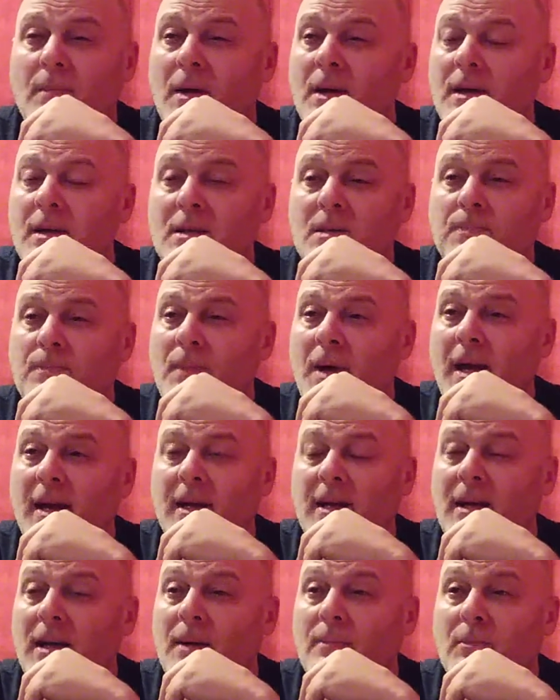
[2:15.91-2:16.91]
It's
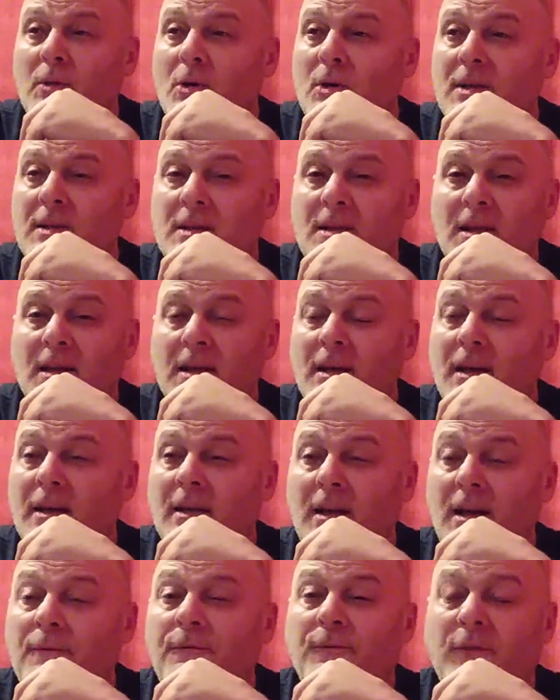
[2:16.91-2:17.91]
mounting up nicely.
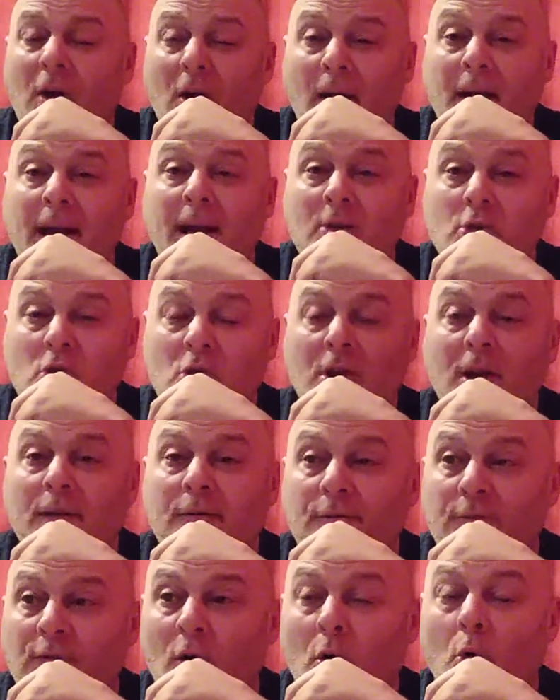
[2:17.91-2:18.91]
And if I actually
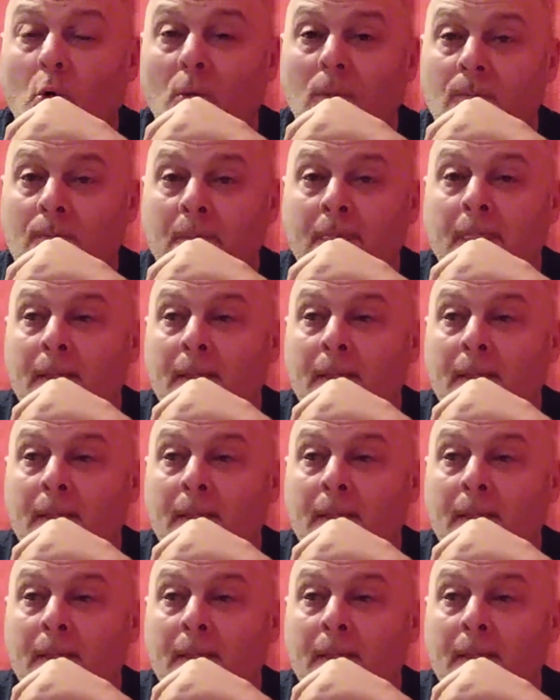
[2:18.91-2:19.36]
thought